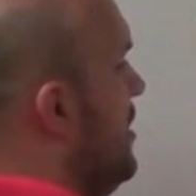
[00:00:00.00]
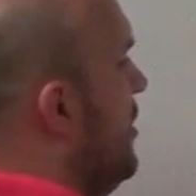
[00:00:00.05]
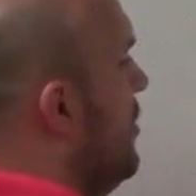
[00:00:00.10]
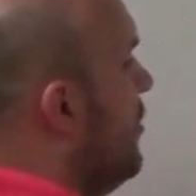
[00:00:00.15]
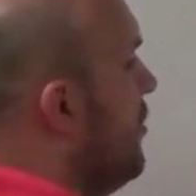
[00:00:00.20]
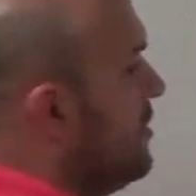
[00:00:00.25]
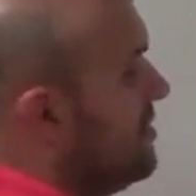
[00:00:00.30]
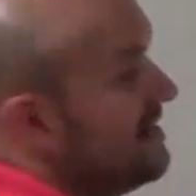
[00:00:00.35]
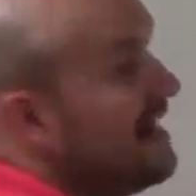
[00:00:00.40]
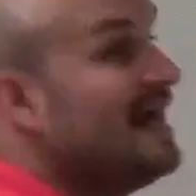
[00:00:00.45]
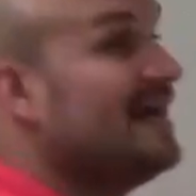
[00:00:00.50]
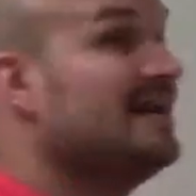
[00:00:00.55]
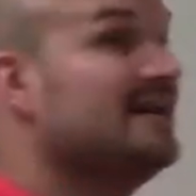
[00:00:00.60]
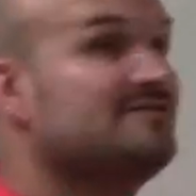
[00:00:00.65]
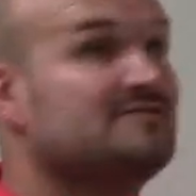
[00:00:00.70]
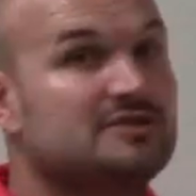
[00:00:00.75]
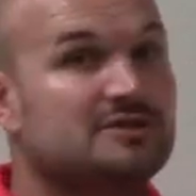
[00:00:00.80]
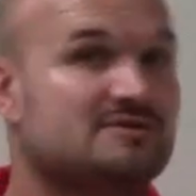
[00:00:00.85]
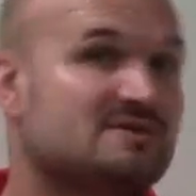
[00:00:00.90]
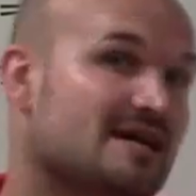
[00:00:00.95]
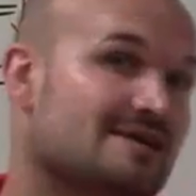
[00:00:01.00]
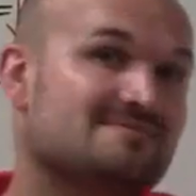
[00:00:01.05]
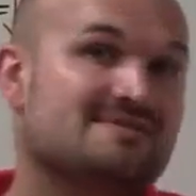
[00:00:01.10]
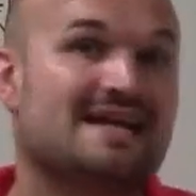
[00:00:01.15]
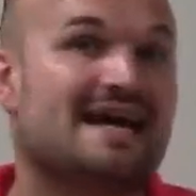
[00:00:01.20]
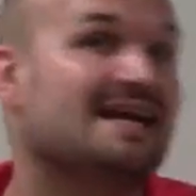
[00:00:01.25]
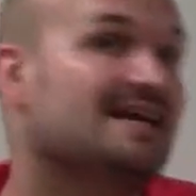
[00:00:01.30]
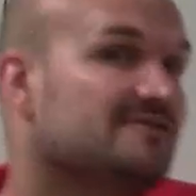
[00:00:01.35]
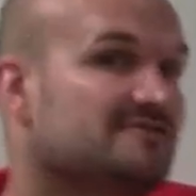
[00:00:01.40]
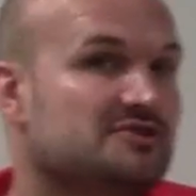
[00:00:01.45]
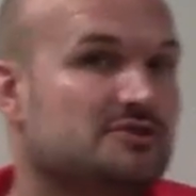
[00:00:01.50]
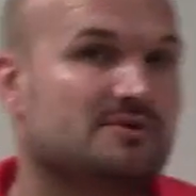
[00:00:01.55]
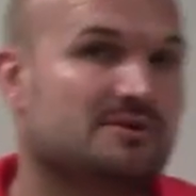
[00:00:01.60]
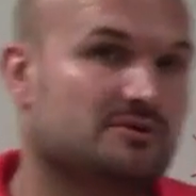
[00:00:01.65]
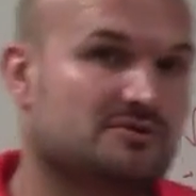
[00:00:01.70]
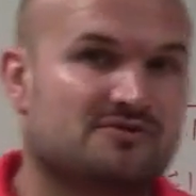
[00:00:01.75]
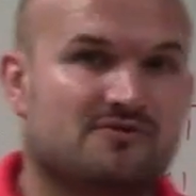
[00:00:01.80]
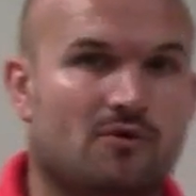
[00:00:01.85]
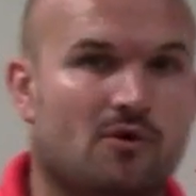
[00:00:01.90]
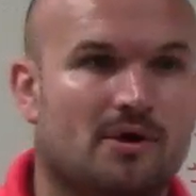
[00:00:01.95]
Or negative two times negative two
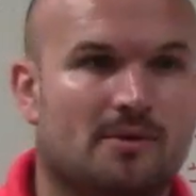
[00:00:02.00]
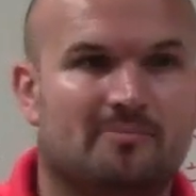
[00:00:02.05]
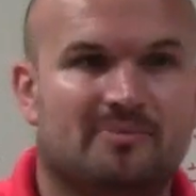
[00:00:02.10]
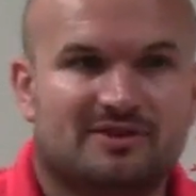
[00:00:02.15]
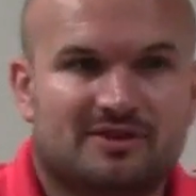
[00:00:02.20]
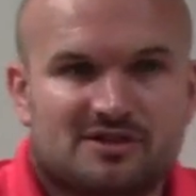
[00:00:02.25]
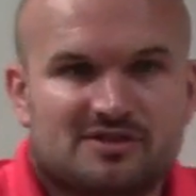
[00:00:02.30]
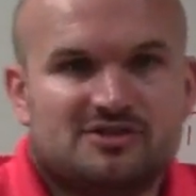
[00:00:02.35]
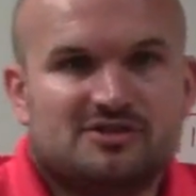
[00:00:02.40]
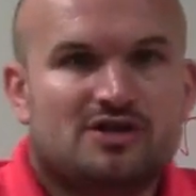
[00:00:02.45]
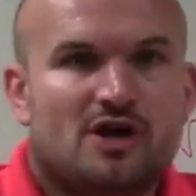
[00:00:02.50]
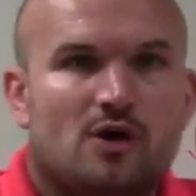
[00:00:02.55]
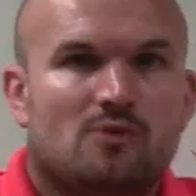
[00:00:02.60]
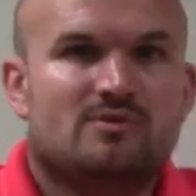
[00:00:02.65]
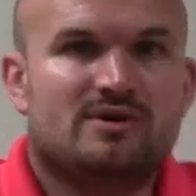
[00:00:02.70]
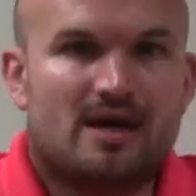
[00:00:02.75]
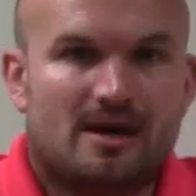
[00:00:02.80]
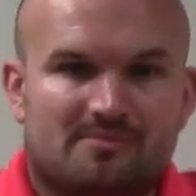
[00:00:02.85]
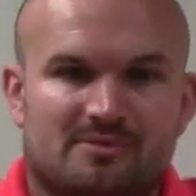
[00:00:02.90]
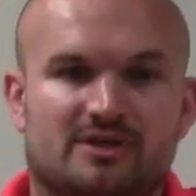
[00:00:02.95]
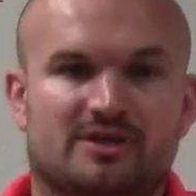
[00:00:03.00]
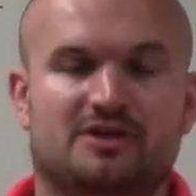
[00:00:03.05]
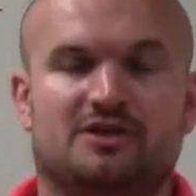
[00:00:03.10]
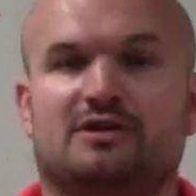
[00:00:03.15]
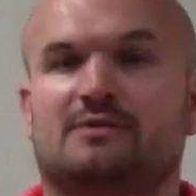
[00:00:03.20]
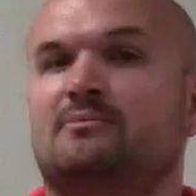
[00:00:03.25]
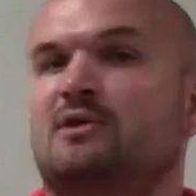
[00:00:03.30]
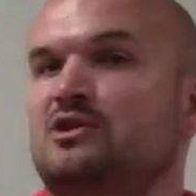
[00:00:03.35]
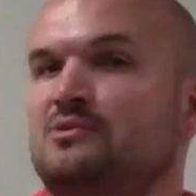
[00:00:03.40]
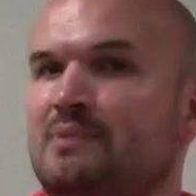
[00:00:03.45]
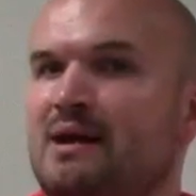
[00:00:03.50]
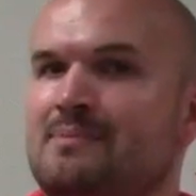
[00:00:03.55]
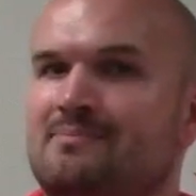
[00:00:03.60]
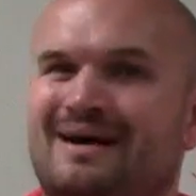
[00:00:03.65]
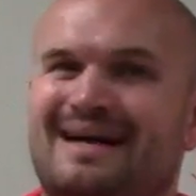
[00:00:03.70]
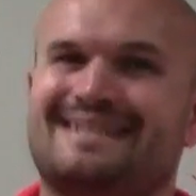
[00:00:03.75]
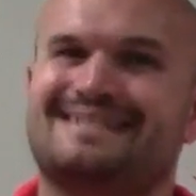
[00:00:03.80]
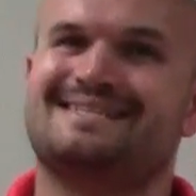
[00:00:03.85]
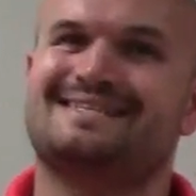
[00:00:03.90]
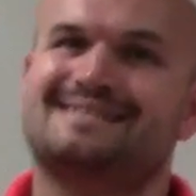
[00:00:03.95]
equals four. But there's no number that you can multiply
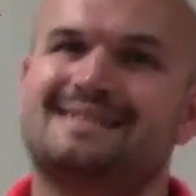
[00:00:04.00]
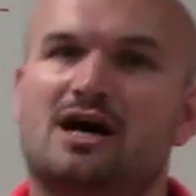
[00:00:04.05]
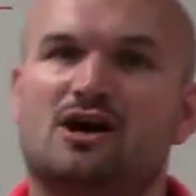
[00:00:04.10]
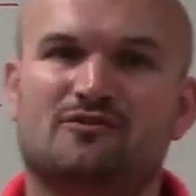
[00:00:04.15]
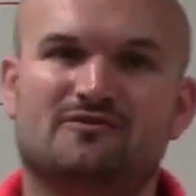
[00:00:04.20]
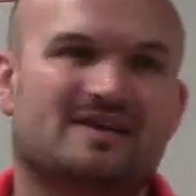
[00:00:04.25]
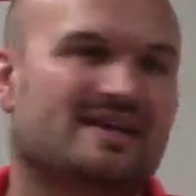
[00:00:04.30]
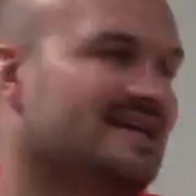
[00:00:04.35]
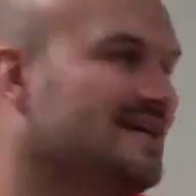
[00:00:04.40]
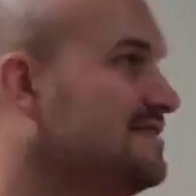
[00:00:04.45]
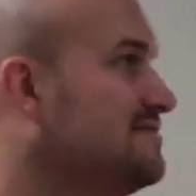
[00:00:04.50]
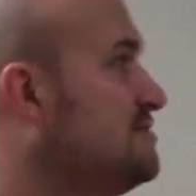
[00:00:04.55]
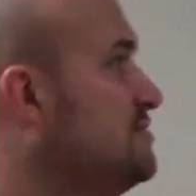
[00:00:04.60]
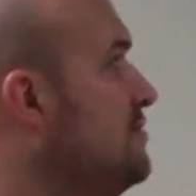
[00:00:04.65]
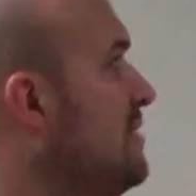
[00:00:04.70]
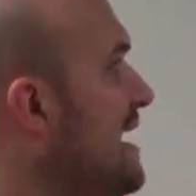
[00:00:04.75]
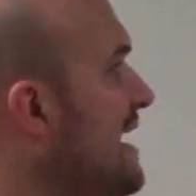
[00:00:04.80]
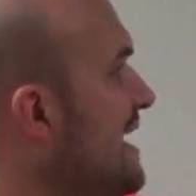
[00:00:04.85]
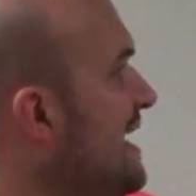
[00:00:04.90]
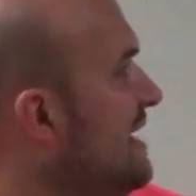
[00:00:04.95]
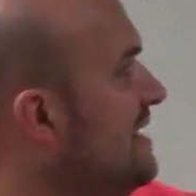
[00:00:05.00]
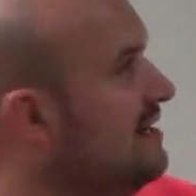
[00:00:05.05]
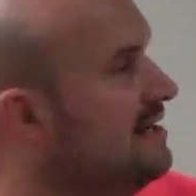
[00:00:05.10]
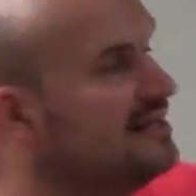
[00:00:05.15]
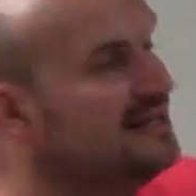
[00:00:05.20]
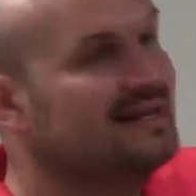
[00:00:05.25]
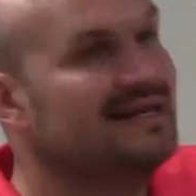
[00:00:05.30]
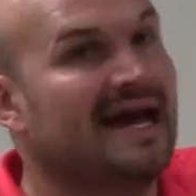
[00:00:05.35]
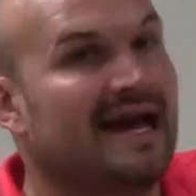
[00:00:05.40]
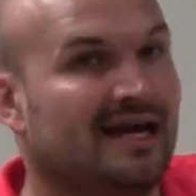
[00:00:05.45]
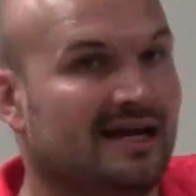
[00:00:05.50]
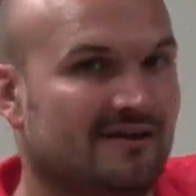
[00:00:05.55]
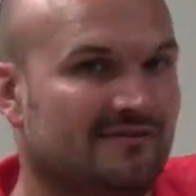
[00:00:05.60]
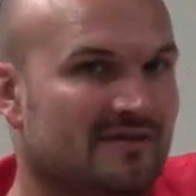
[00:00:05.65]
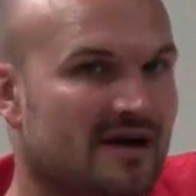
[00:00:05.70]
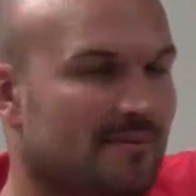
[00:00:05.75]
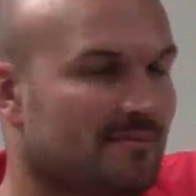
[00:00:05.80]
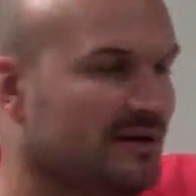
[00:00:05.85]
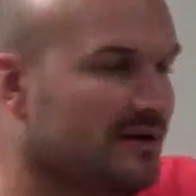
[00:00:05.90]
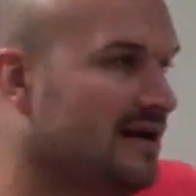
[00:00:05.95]
by itself that gives you a negative
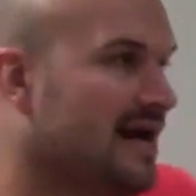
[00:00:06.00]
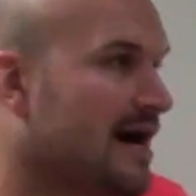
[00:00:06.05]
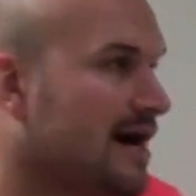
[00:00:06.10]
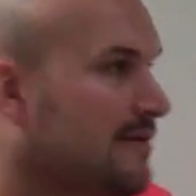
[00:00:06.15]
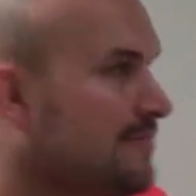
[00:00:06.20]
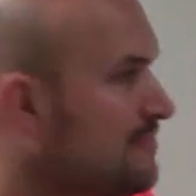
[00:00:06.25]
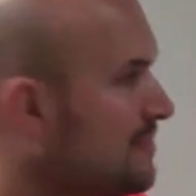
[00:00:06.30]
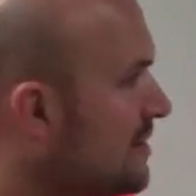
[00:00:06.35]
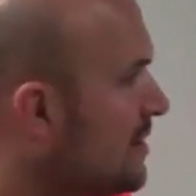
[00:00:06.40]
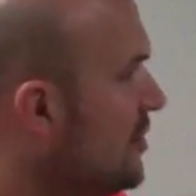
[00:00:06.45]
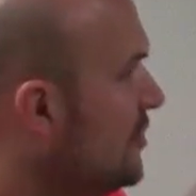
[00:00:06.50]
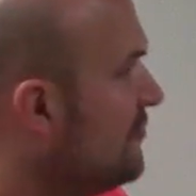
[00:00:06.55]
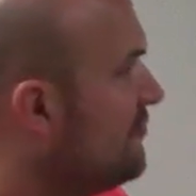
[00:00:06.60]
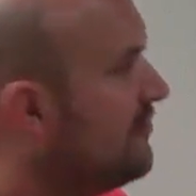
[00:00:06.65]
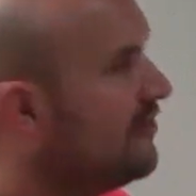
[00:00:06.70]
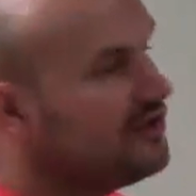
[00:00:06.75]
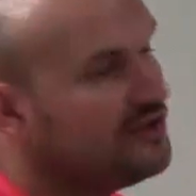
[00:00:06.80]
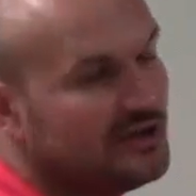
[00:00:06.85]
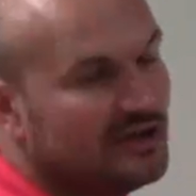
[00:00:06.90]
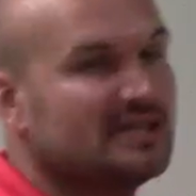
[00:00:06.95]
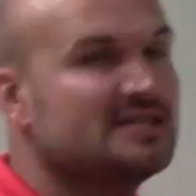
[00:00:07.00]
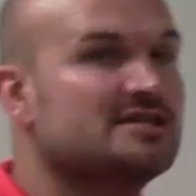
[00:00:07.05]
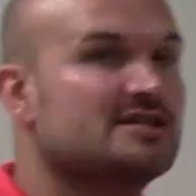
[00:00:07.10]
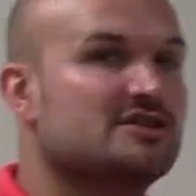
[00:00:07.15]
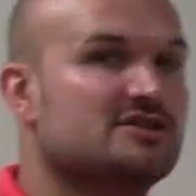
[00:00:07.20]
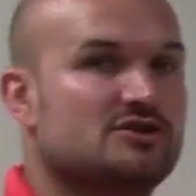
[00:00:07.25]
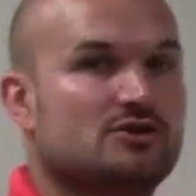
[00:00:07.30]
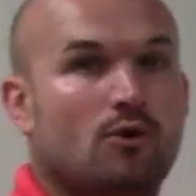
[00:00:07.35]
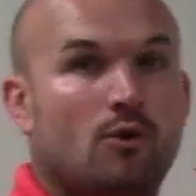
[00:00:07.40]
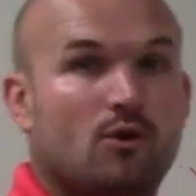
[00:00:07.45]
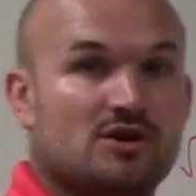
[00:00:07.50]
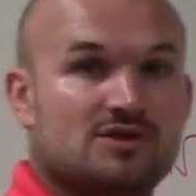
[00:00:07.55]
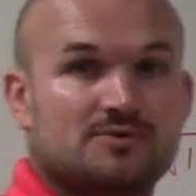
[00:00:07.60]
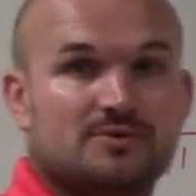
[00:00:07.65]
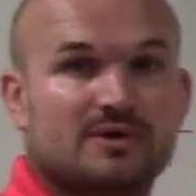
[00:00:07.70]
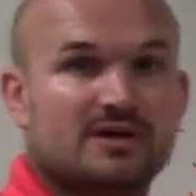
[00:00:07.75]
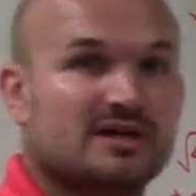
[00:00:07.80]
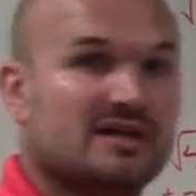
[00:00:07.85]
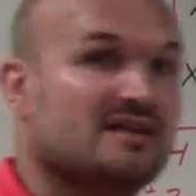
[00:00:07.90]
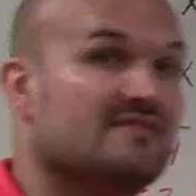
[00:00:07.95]
number. Now, further into this course,
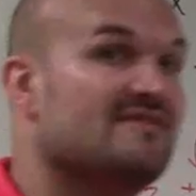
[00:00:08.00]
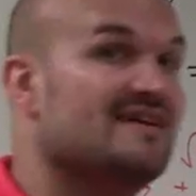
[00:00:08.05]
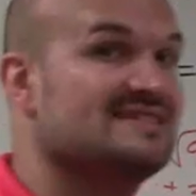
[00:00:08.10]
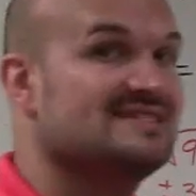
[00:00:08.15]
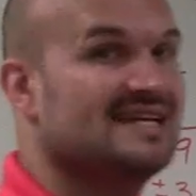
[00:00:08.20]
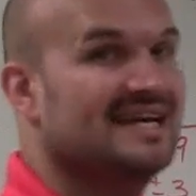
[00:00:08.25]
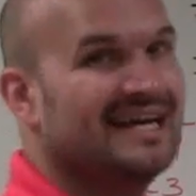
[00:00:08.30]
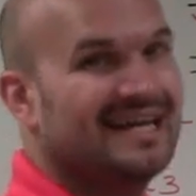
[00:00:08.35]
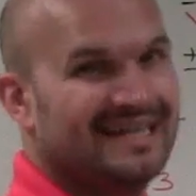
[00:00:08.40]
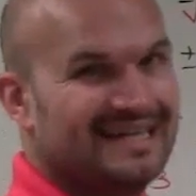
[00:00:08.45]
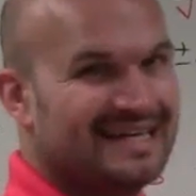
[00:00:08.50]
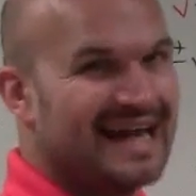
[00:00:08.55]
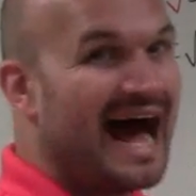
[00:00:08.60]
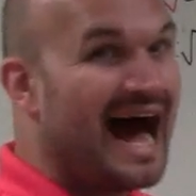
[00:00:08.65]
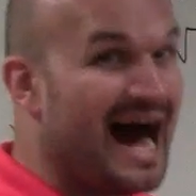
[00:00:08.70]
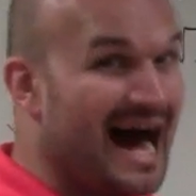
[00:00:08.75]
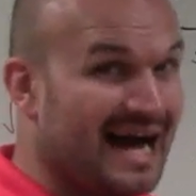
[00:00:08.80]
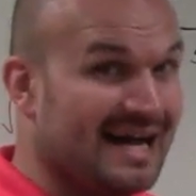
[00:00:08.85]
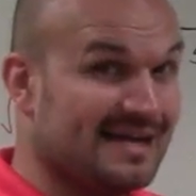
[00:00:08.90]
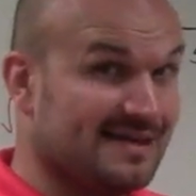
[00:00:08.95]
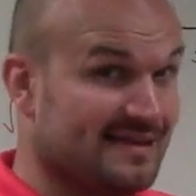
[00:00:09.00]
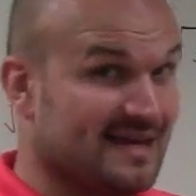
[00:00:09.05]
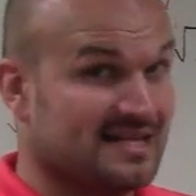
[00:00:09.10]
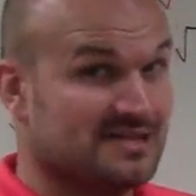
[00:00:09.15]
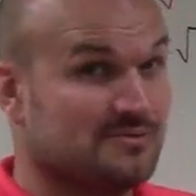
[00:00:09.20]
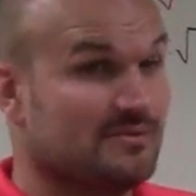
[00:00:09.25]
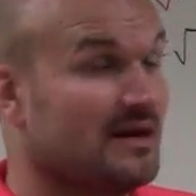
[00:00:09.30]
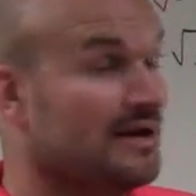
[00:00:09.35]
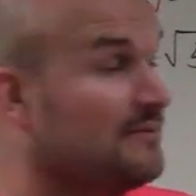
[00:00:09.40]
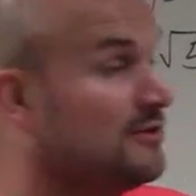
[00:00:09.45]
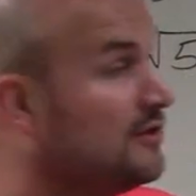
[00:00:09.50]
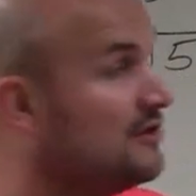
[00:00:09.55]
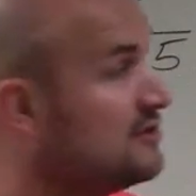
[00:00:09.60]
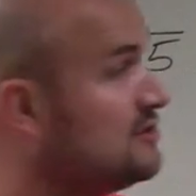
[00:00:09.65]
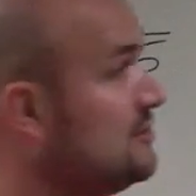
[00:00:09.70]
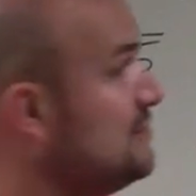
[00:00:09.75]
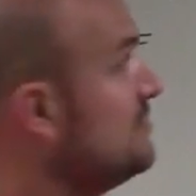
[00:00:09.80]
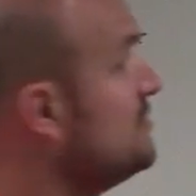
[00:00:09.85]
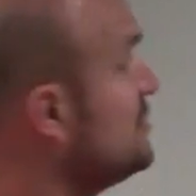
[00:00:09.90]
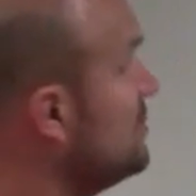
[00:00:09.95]
we're going to investigate into I, and that's what I'm going
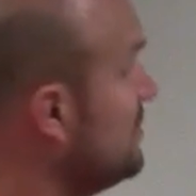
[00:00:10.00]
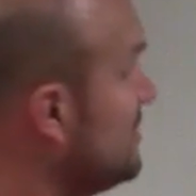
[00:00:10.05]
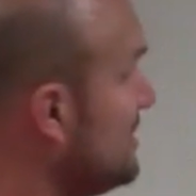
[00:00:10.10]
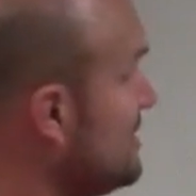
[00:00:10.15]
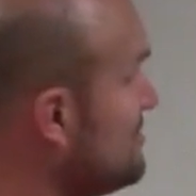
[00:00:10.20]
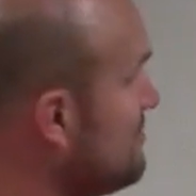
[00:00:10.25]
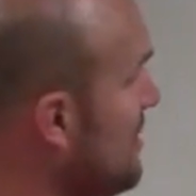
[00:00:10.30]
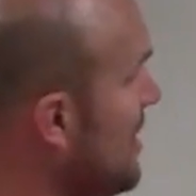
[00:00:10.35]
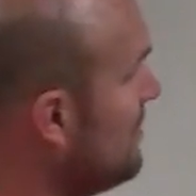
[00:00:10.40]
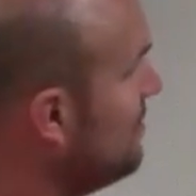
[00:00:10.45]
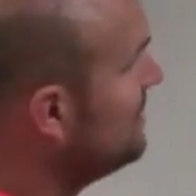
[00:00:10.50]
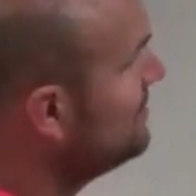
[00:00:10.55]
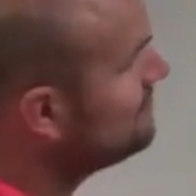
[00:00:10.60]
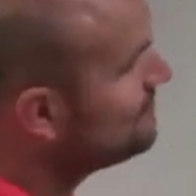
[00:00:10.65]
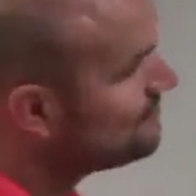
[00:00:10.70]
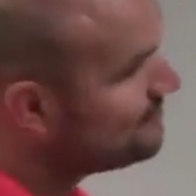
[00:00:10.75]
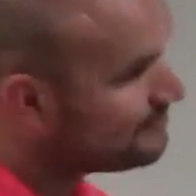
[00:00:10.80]
to do with this problem.